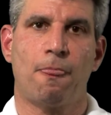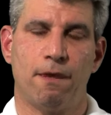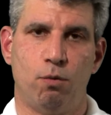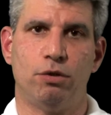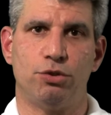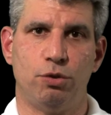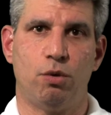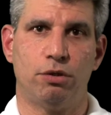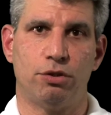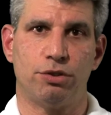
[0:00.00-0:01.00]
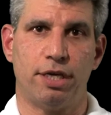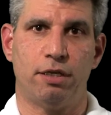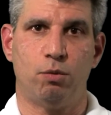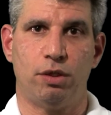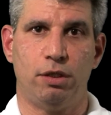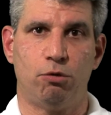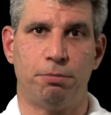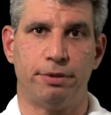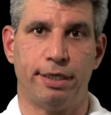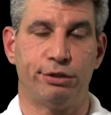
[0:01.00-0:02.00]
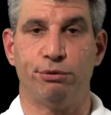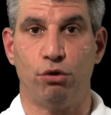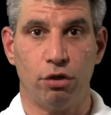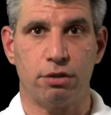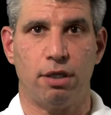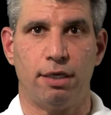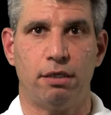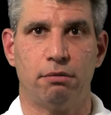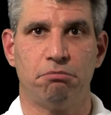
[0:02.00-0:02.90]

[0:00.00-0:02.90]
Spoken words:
And once you understand what equal protection looks like,